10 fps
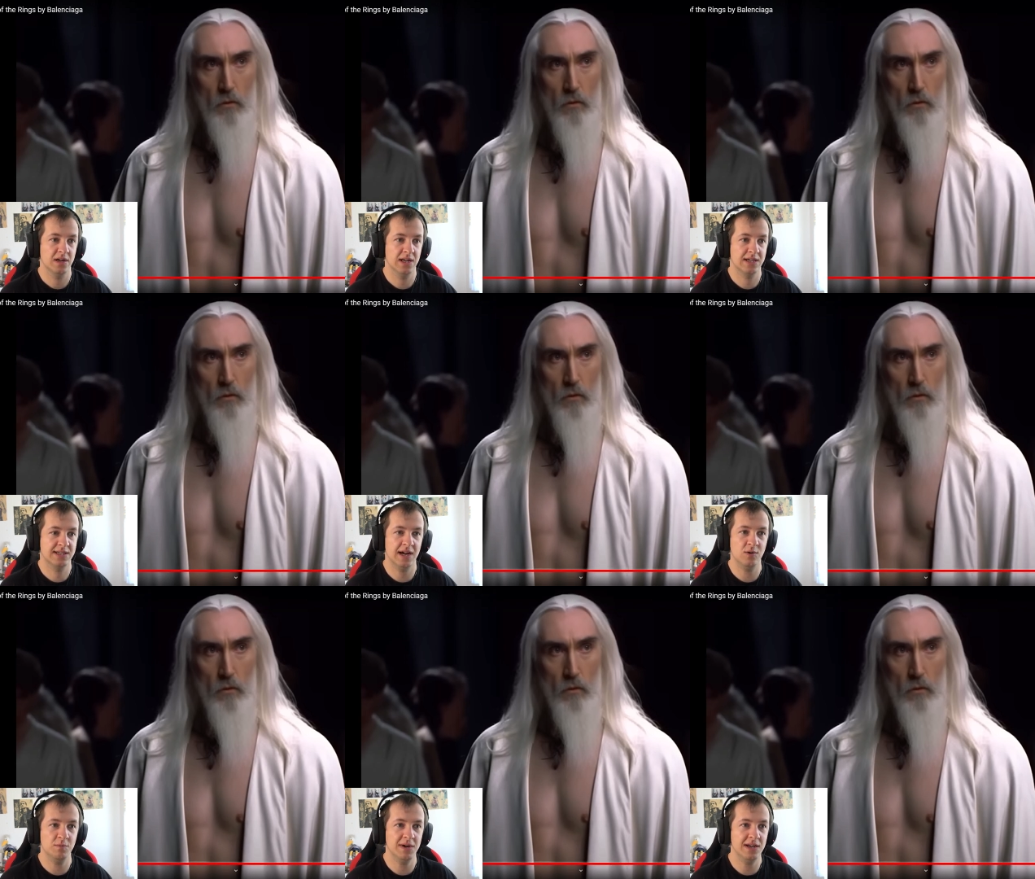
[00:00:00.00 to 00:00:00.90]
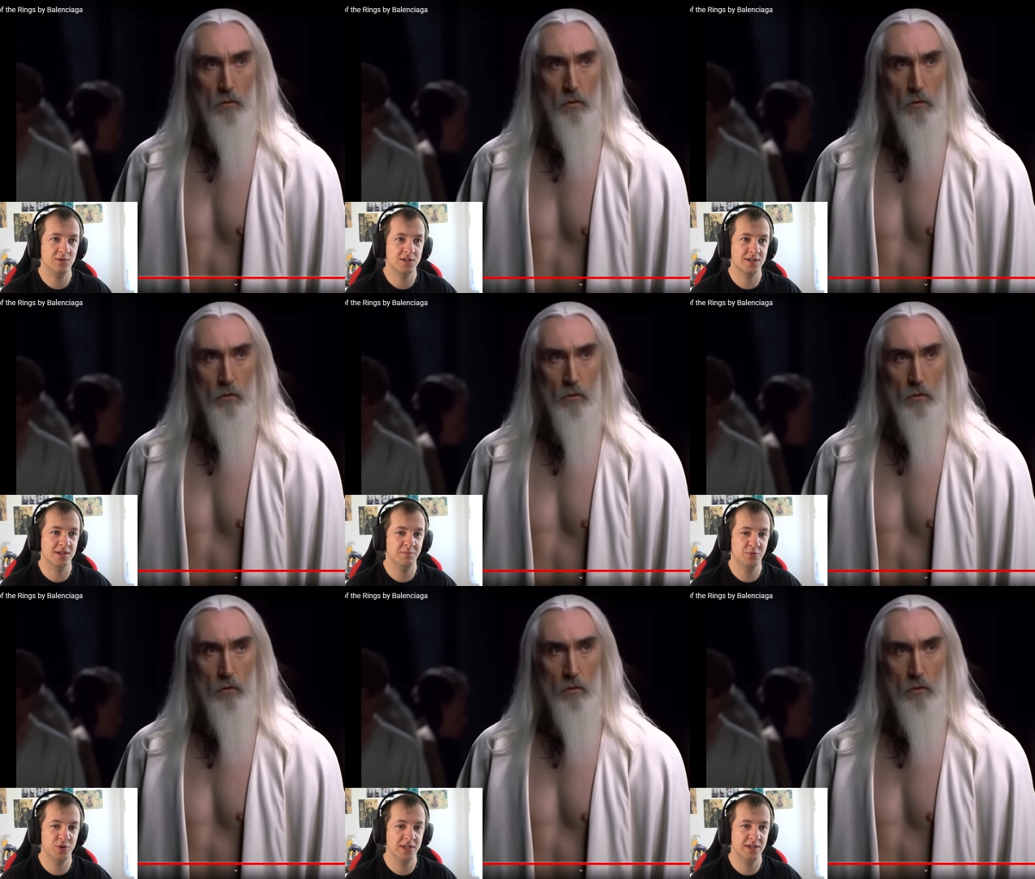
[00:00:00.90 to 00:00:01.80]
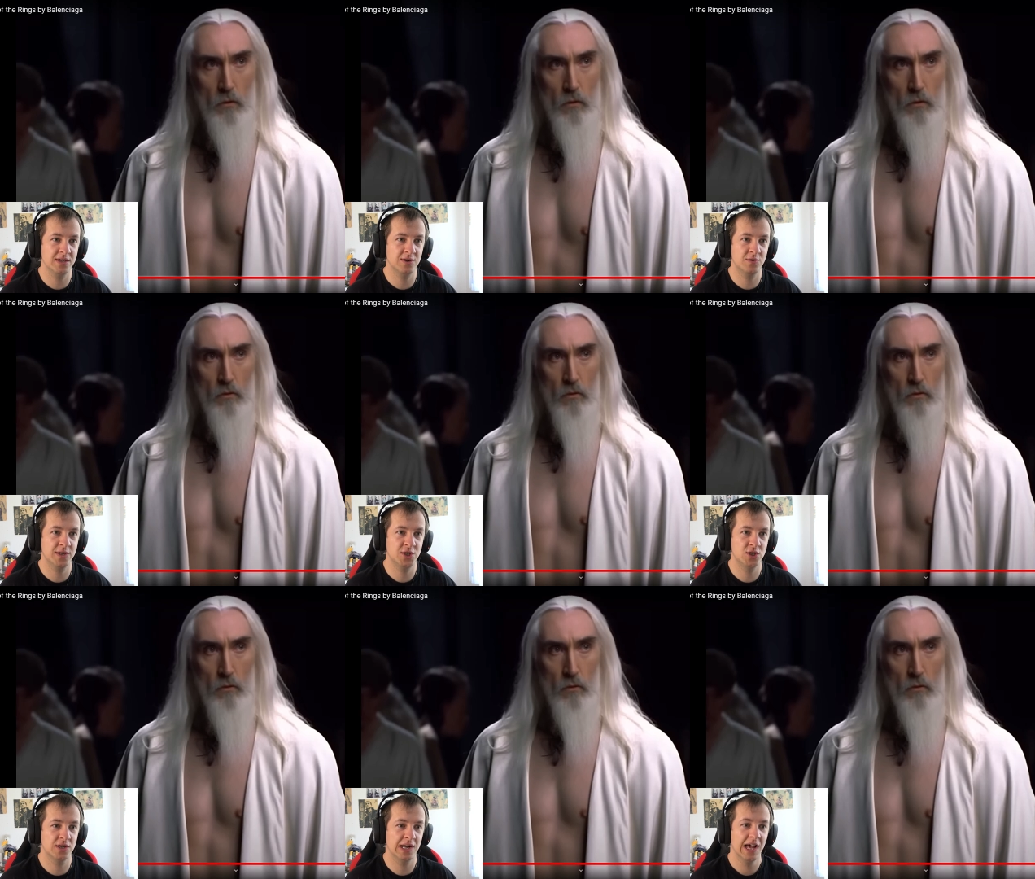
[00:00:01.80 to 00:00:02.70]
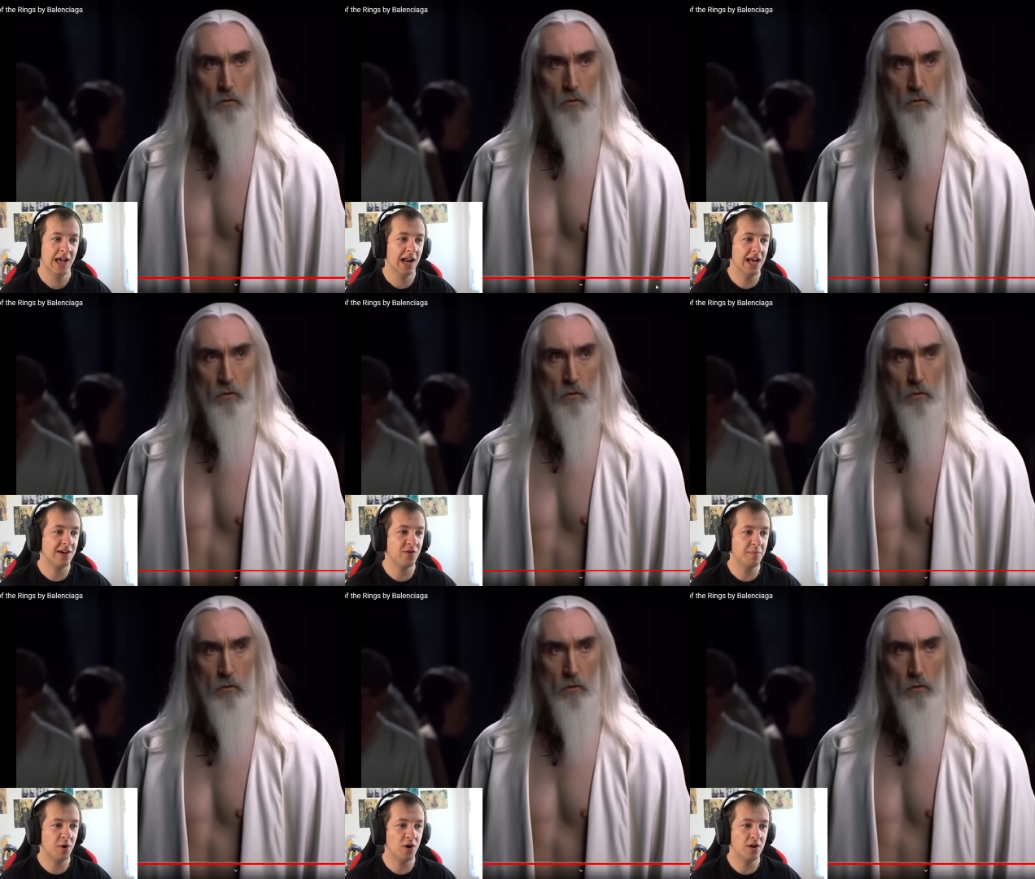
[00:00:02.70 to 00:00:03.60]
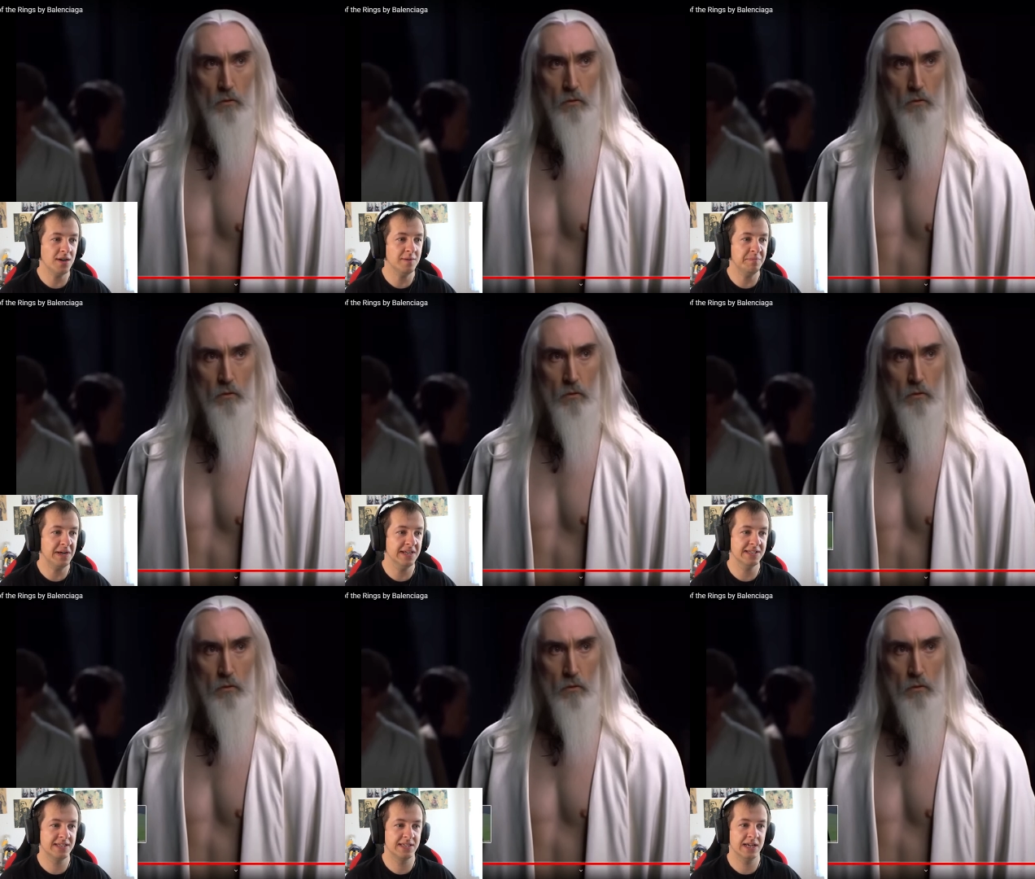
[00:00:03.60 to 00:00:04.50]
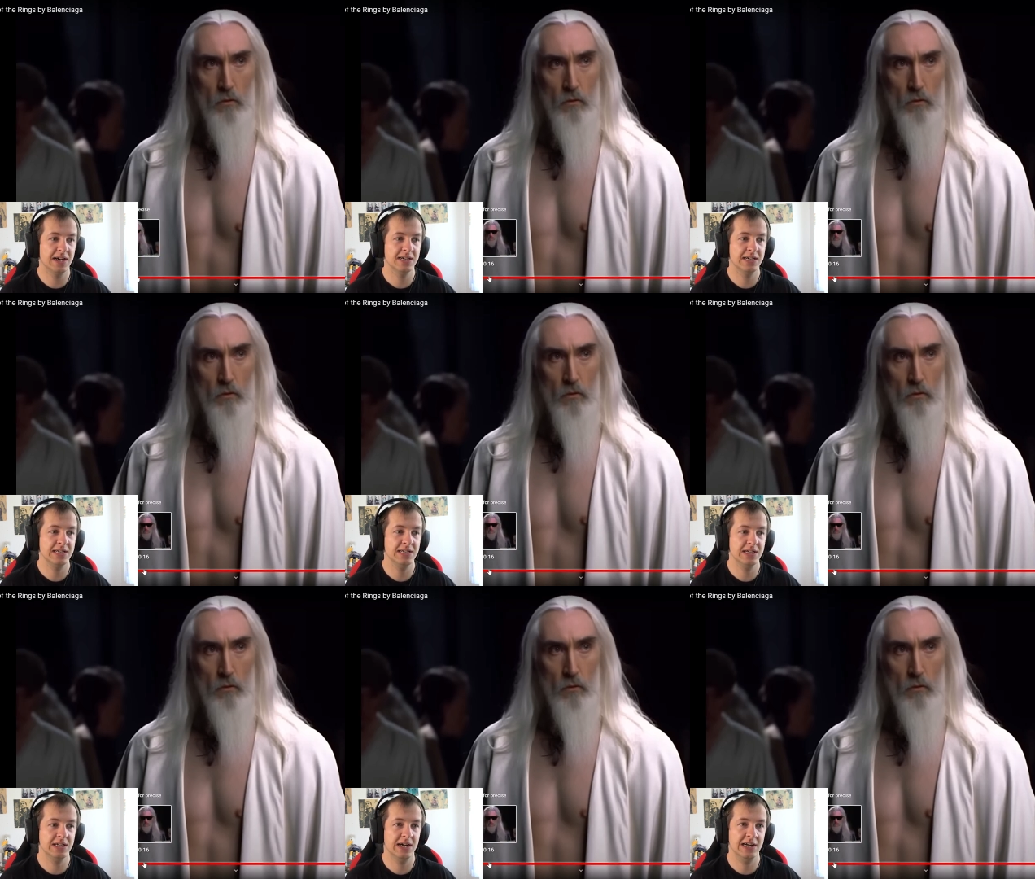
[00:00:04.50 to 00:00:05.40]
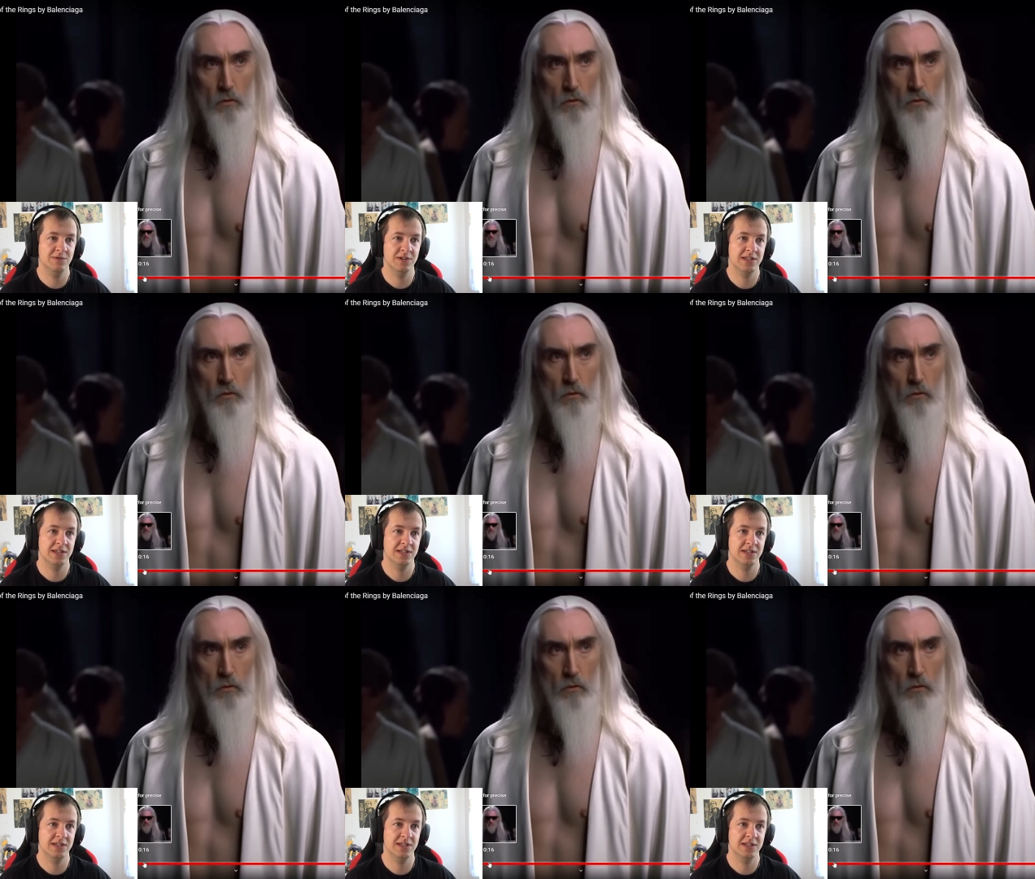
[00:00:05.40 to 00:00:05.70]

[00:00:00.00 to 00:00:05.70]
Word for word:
Speaker 1: Like, Saruman looks uh, pretty original. Like, from all the Balenciaga here, I would